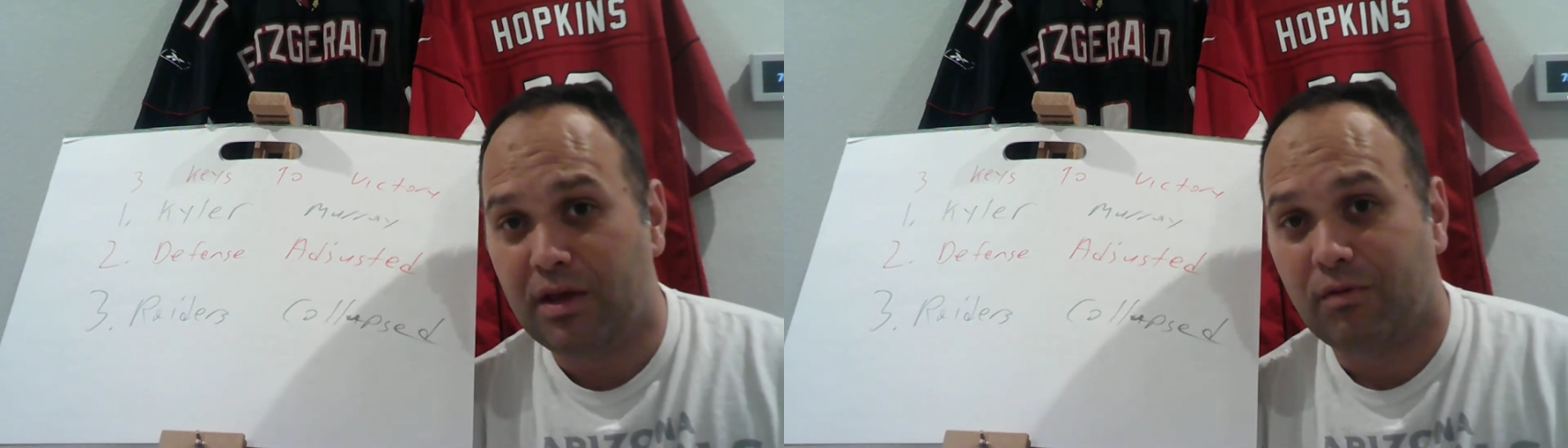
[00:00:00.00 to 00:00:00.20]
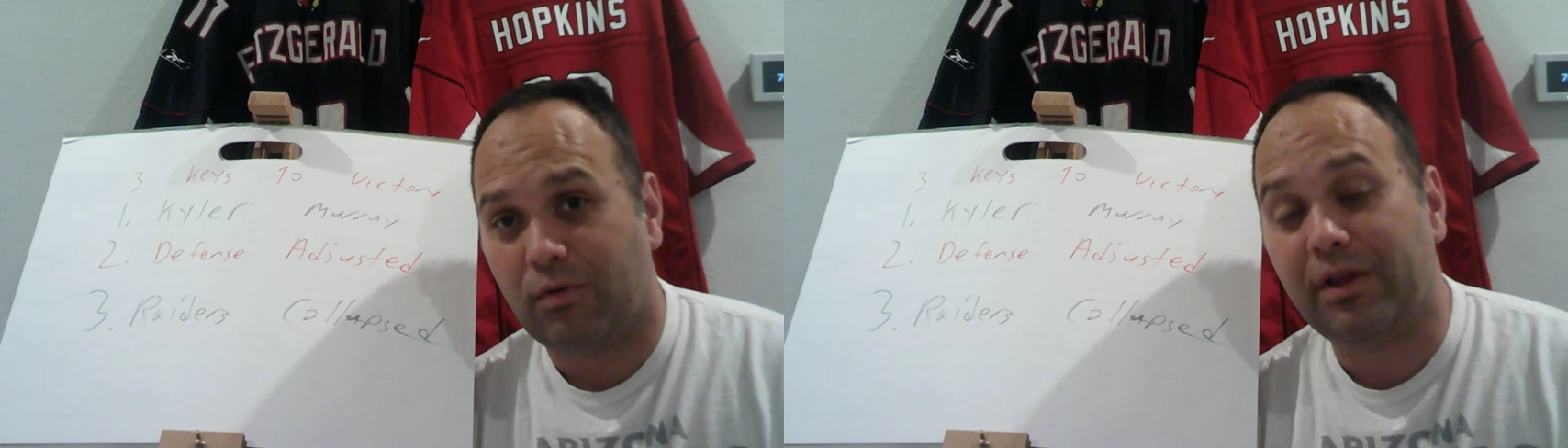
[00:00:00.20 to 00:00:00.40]

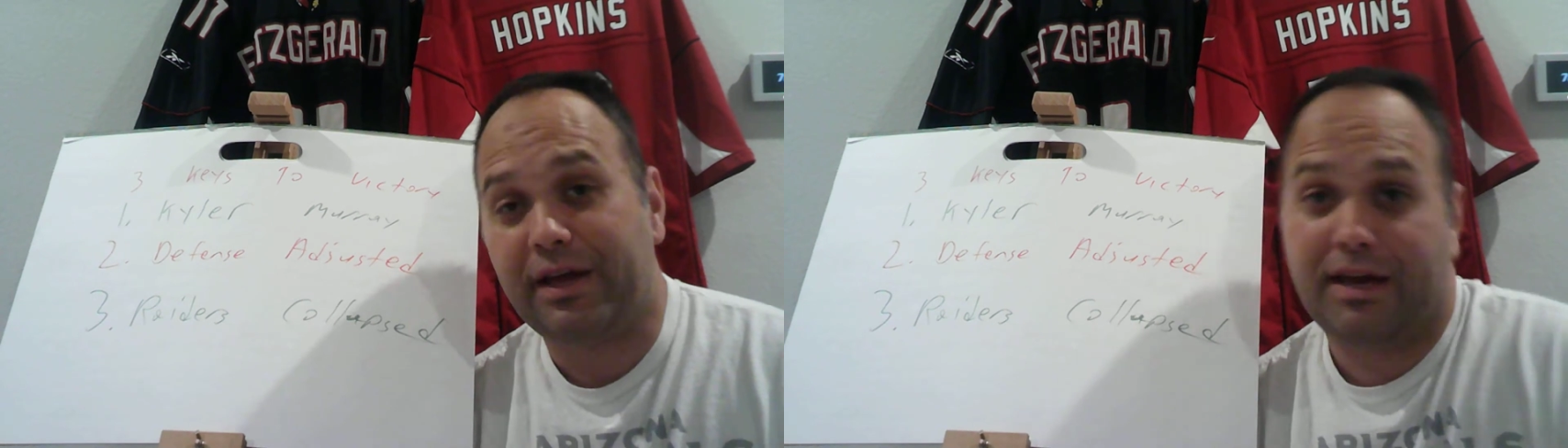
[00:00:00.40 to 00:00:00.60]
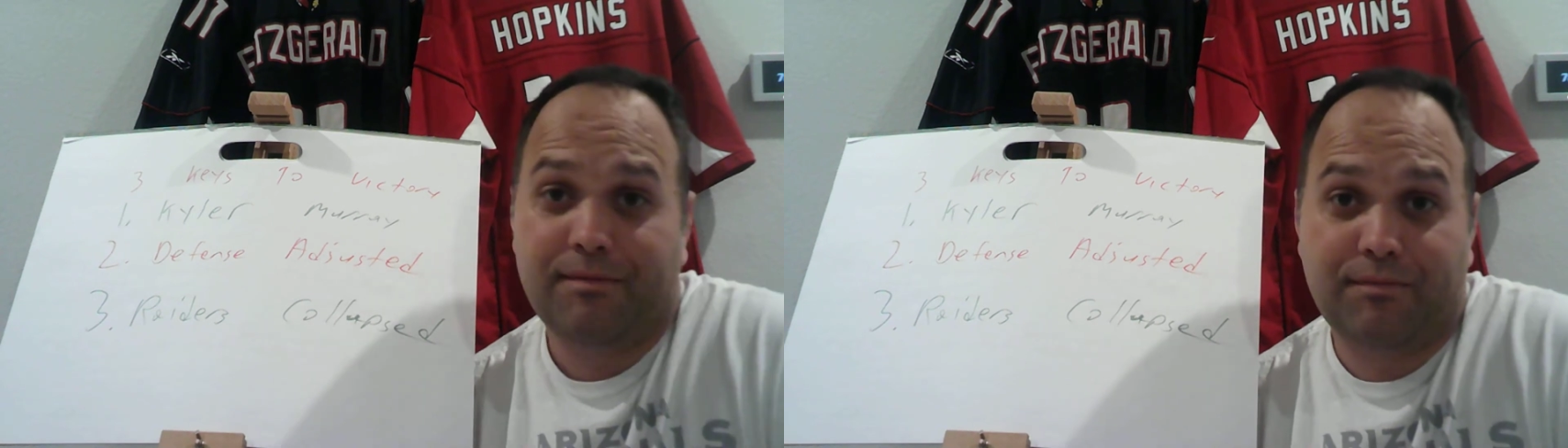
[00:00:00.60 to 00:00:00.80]

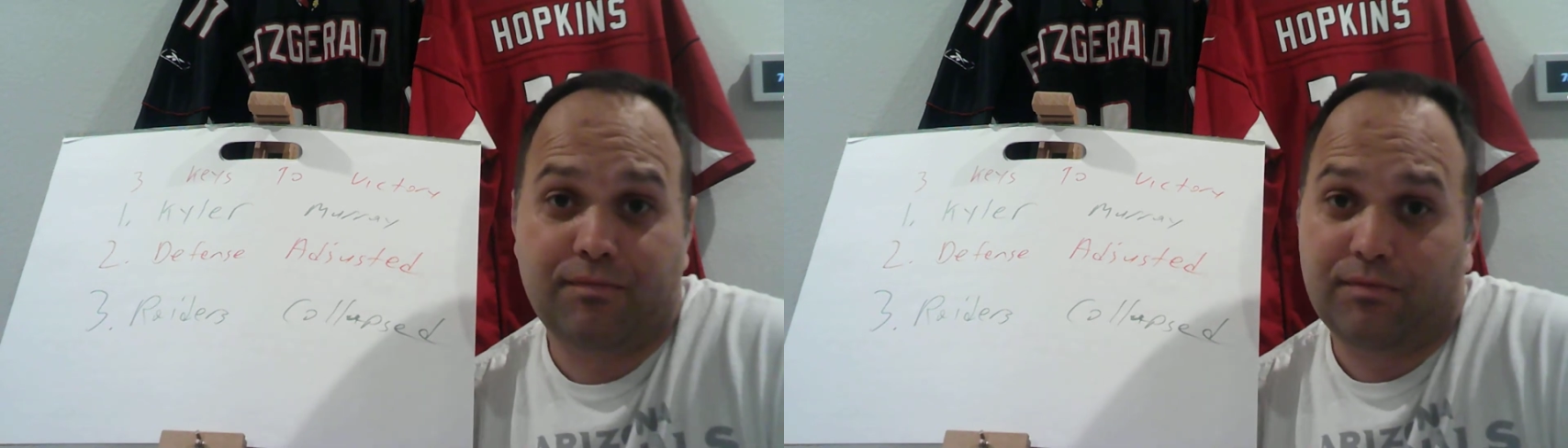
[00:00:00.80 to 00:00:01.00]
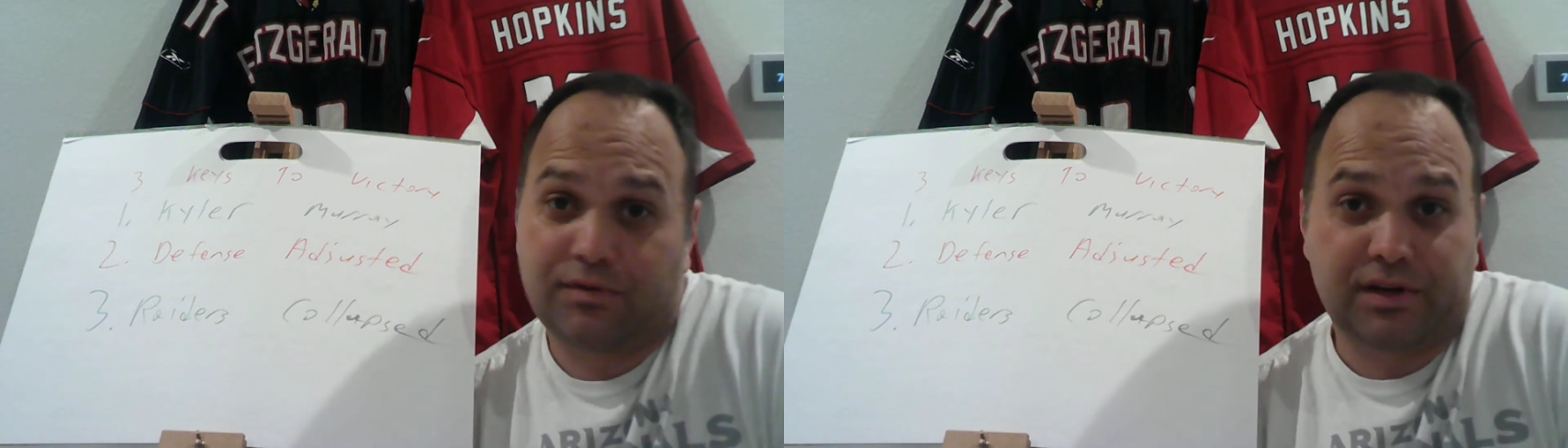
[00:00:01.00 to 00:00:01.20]
Really,
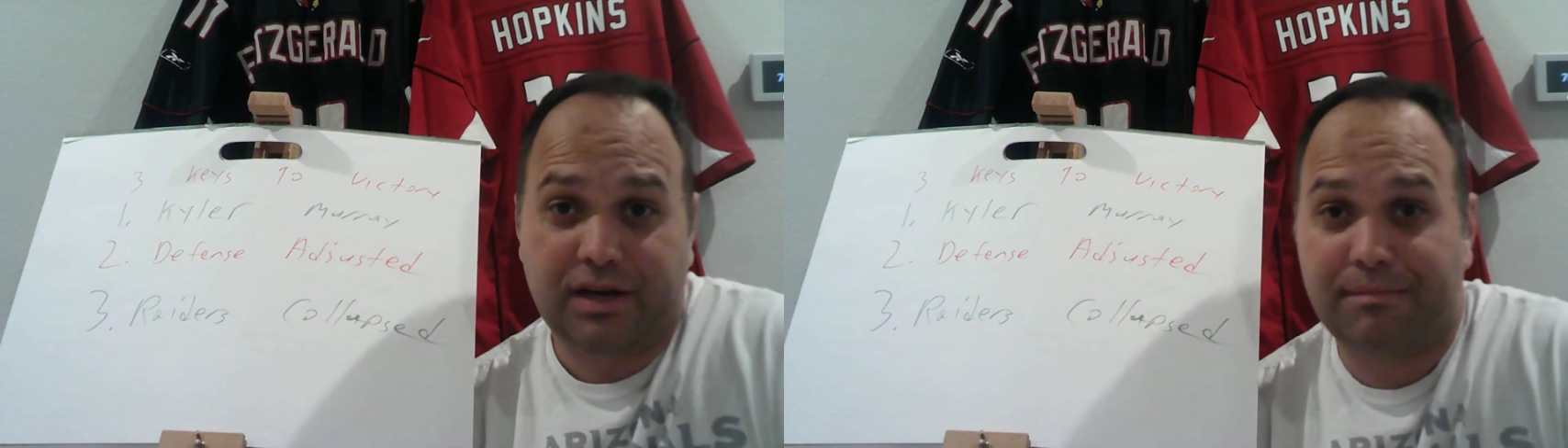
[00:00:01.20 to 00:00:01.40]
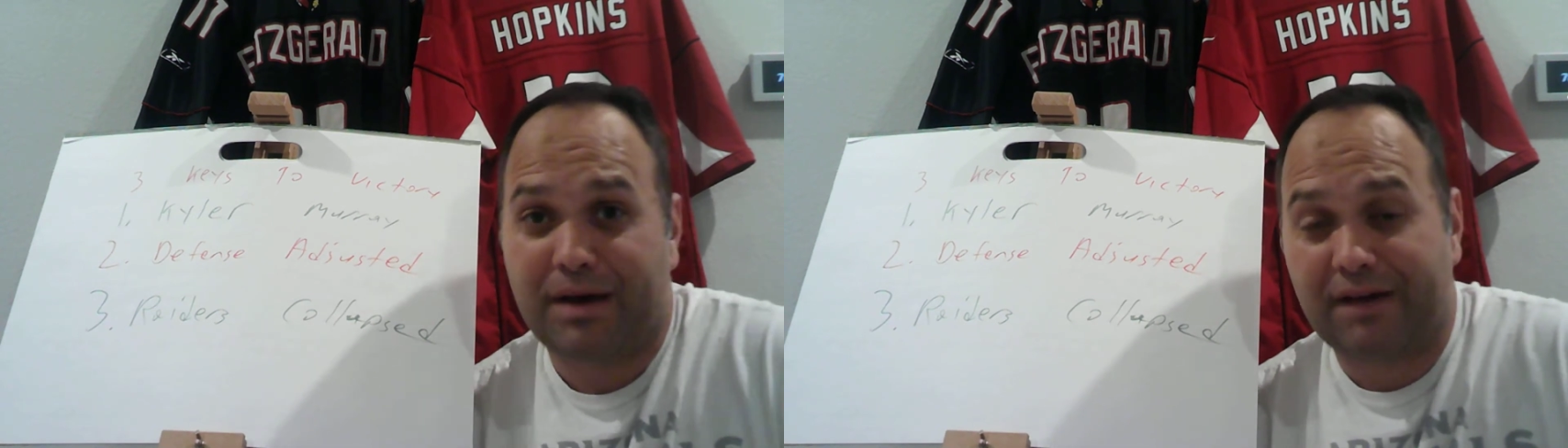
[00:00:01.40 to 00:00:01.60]
to
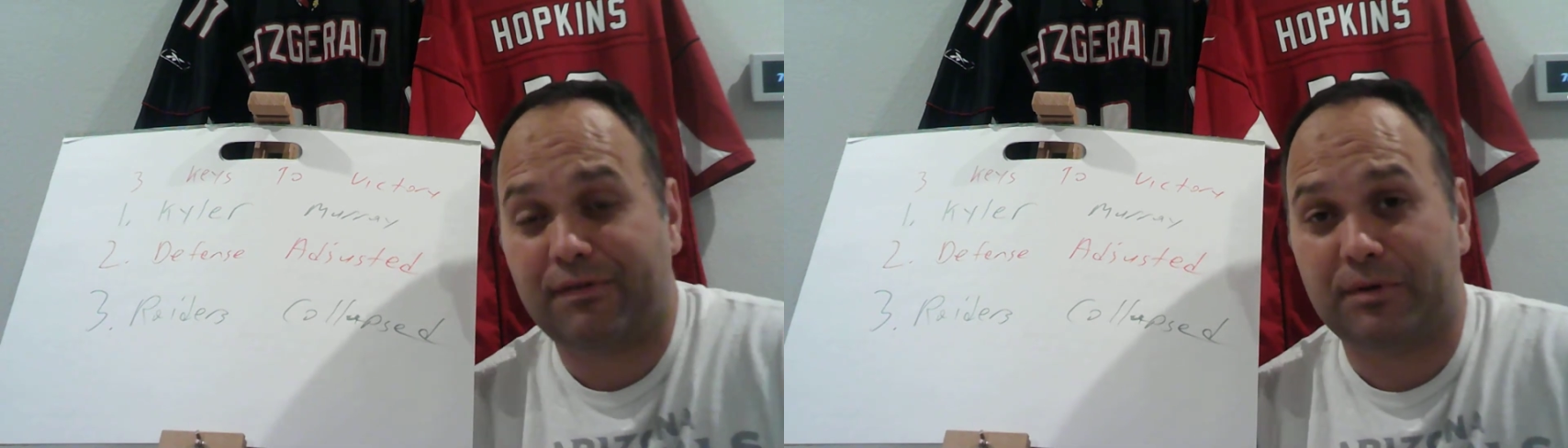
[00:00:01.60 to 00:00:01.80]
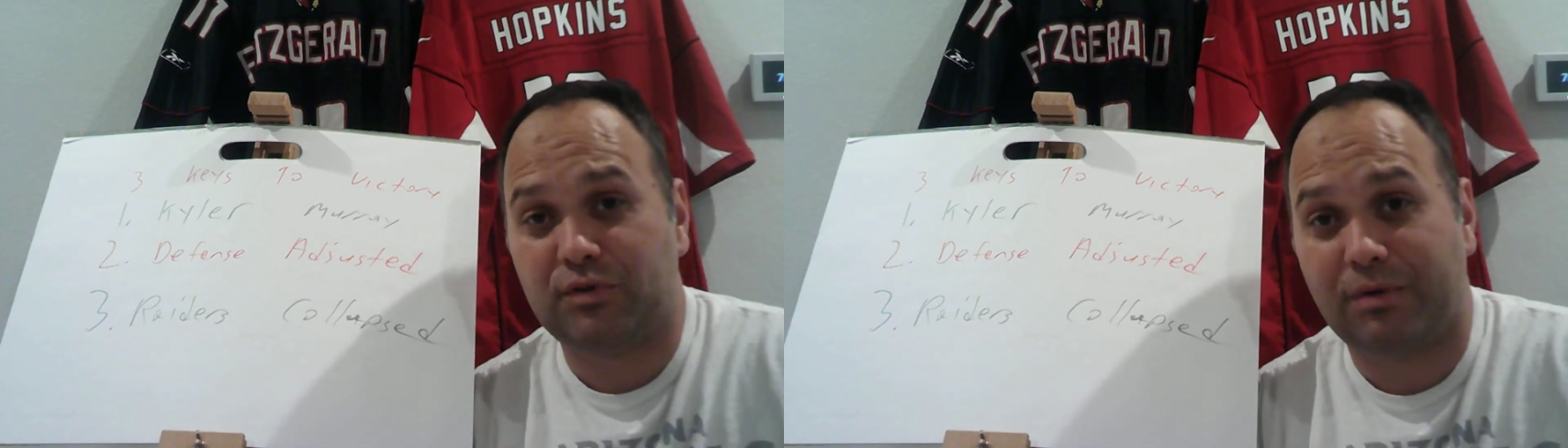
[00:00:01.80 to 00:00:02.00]
come back
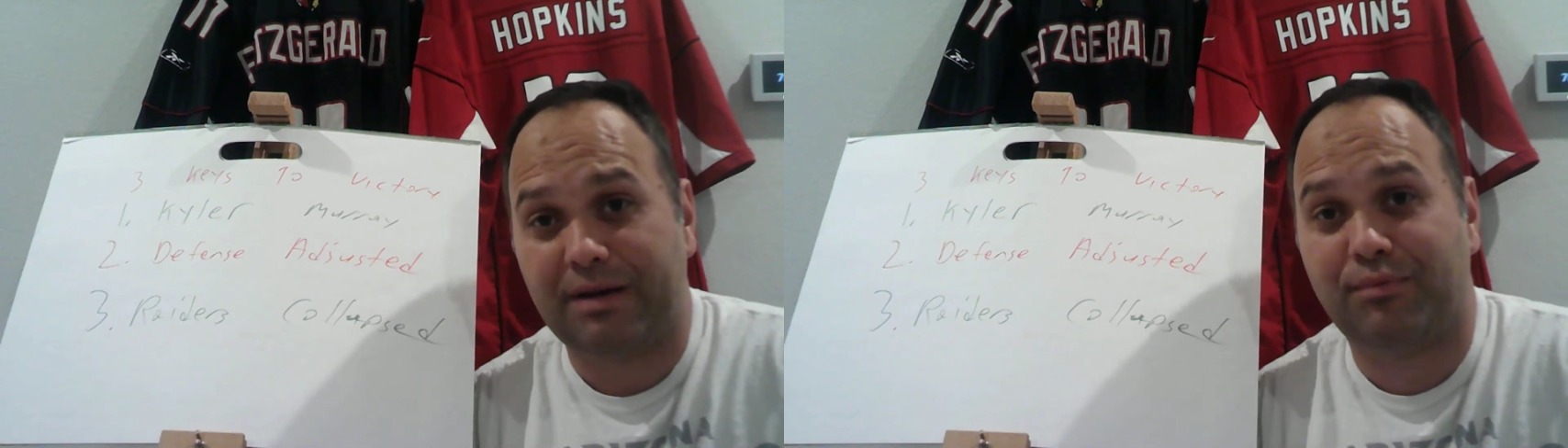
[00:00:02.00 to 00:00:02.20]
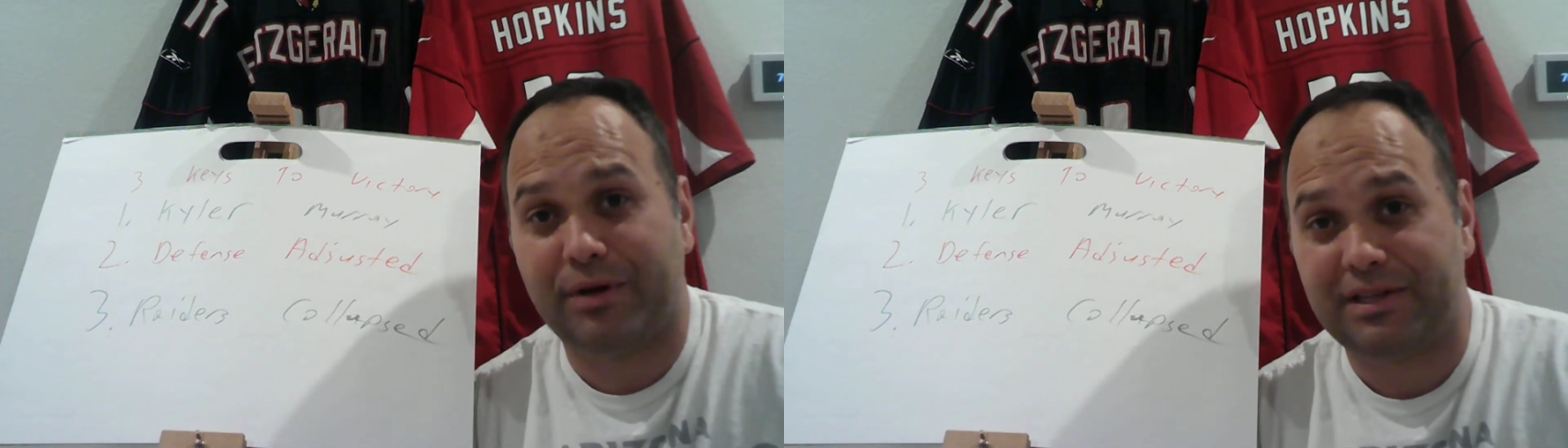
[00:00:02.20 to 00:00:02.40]
from a
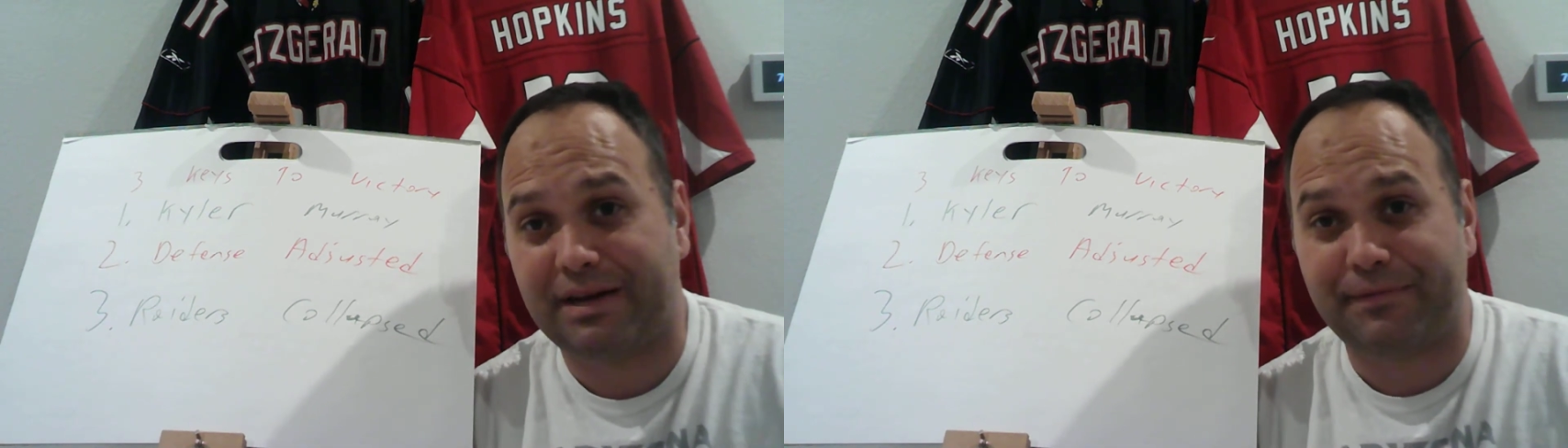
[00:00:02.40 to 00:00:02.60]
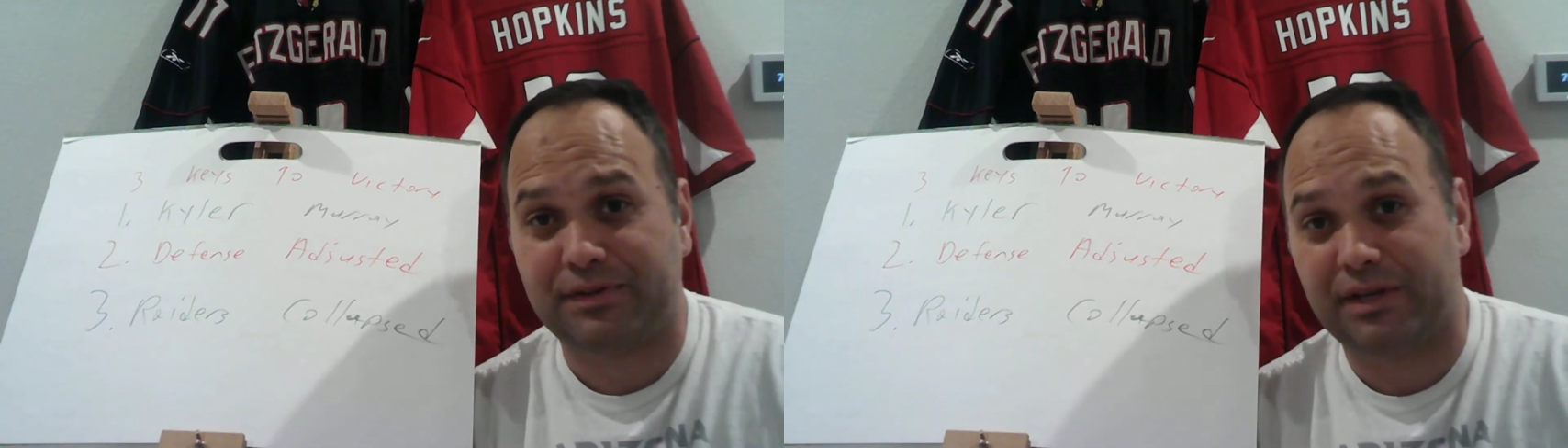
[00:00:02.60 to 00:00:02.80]
20-point
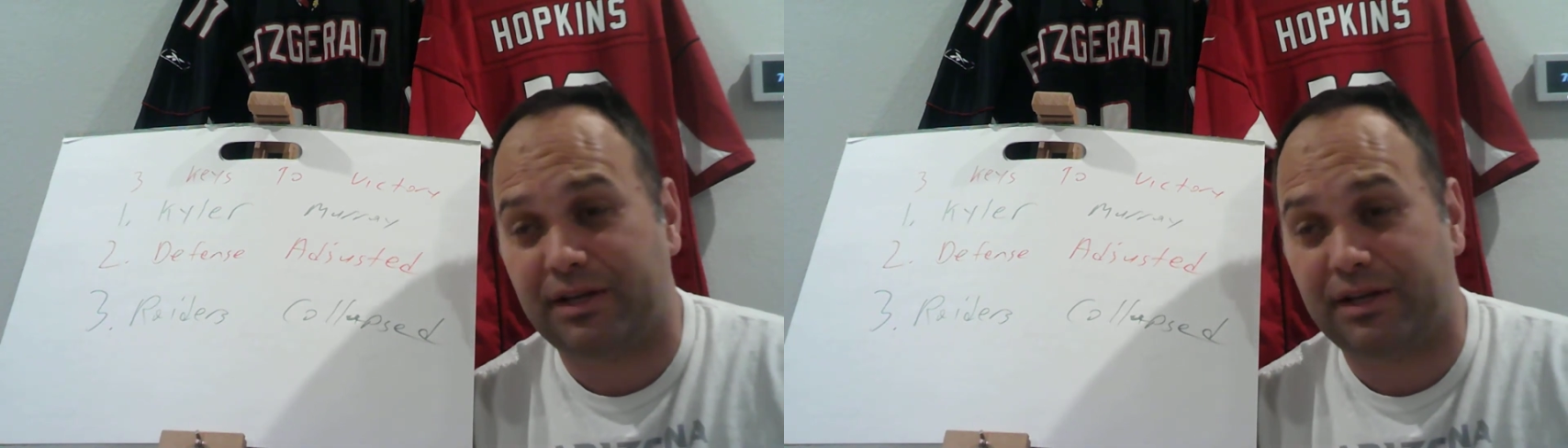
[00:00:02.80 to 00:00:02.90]
deficit,